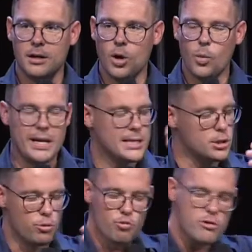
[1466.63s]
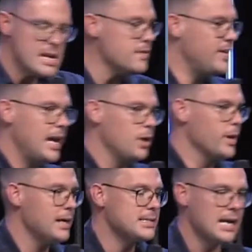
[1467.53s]
we need to
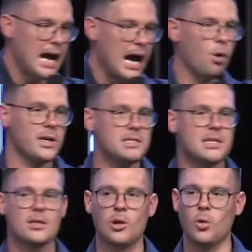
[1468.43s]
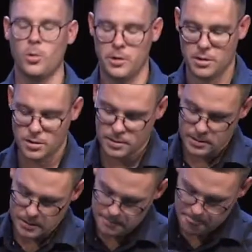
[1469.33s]
reevaluate how we see the Lord.
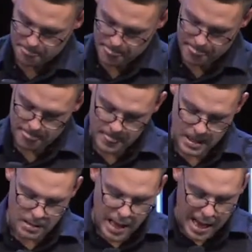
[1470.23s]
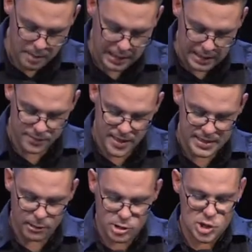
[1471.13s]
I believe that
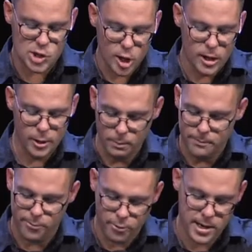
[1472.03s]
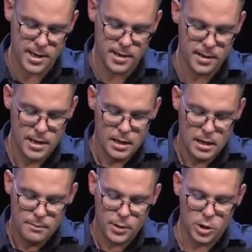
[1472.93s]
there is so little prayer
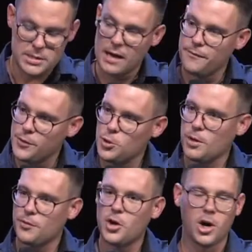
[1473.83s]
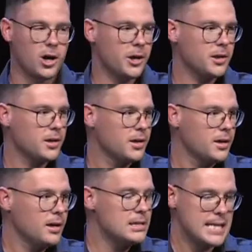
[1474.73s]
because our view of God
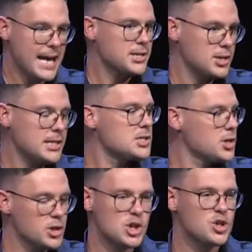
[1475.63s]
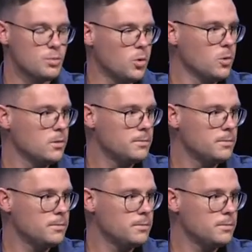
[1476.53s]
is actually so small.